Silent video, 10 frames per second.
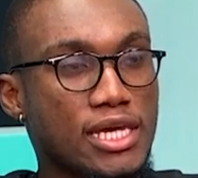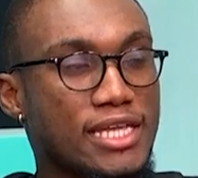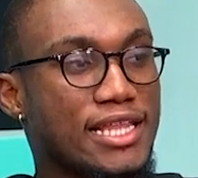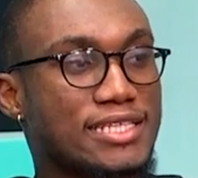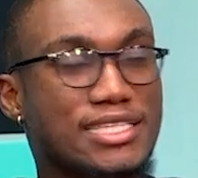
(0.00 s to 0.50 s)

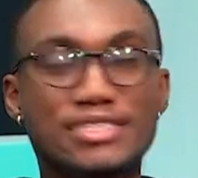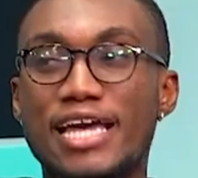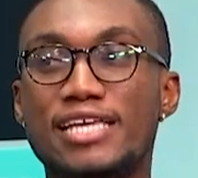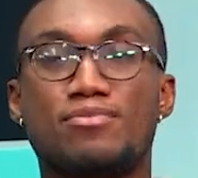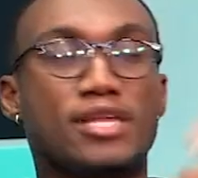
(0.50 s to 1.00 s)
in the sense
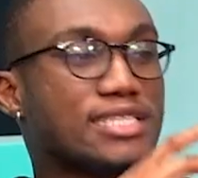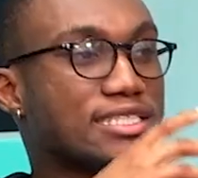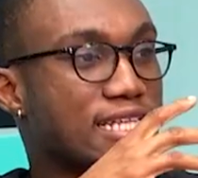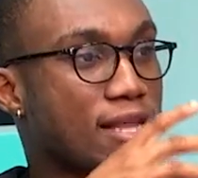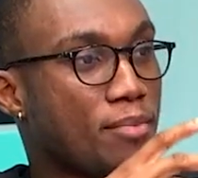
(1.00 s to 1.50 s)
that he plays
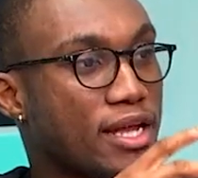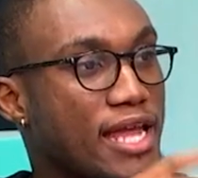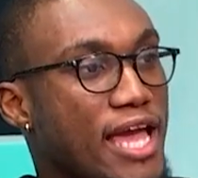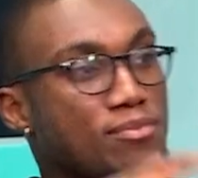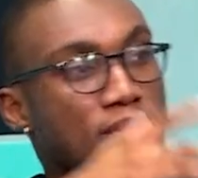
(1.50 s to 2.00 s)
as a number
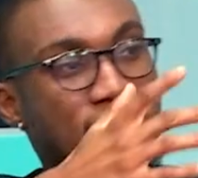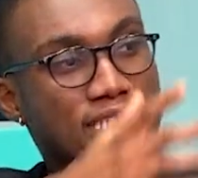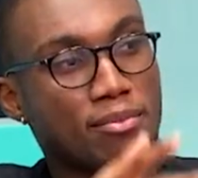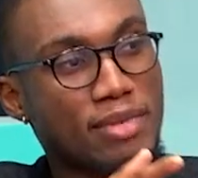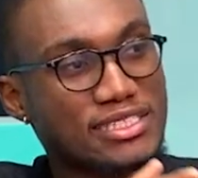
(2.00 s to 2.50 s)
9, he plays as
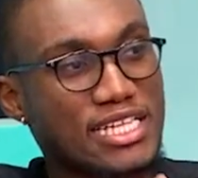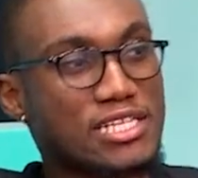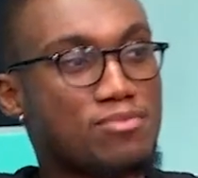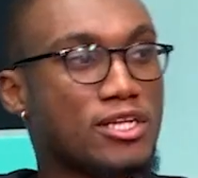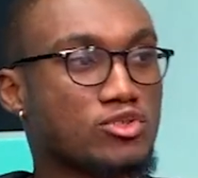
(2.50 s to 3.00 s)
a number 10,
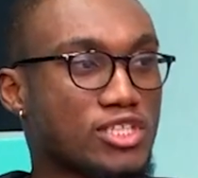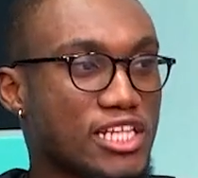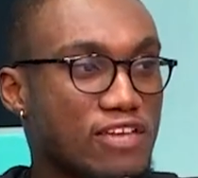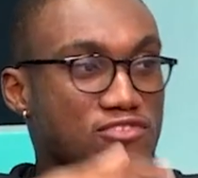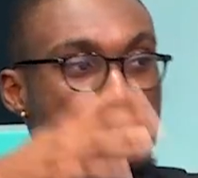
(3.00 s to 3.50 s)
he plays on the
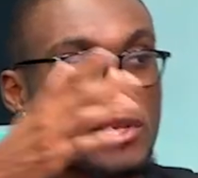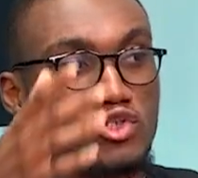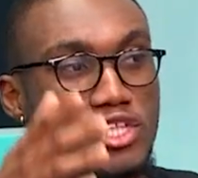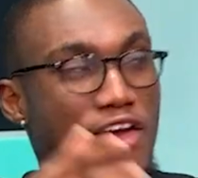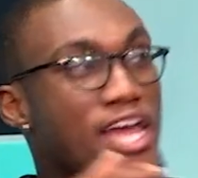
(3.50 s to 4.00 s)
left, he
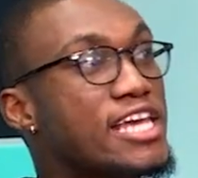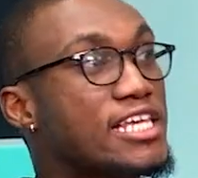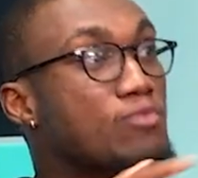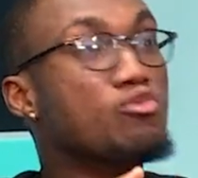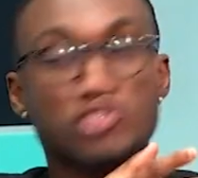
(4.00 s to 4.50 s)
plays on the right.
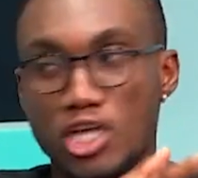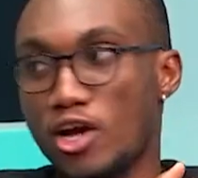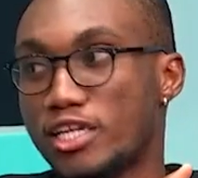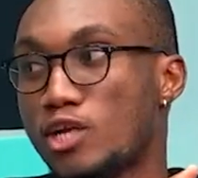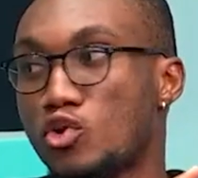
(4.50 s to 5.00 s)
He moves
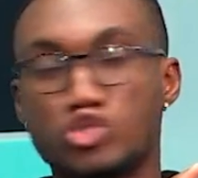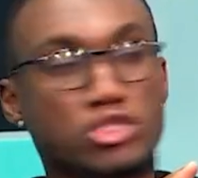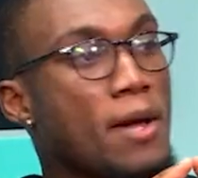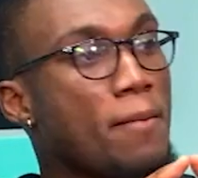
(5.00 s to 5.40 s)
around a lot.